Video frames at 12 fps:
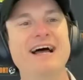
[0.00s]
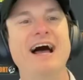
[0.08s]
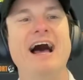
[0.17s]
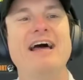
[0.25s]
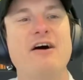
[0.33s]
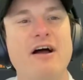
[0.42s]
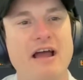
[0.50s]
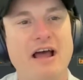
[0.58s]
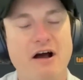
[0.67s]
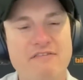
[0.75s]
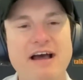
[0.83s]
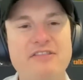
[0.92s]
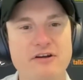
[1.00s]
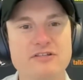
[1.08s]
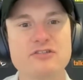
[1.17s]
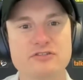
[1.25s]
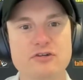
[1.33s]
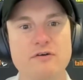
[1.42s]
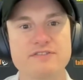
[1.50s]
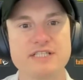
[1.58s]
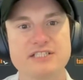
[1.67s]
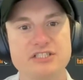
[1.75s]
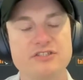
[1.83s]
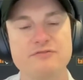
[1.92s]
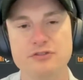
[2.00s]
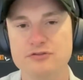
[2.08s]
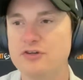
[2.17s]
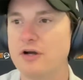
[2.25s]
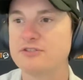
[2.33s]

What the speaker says: And I've had those sorts of conversations a few times.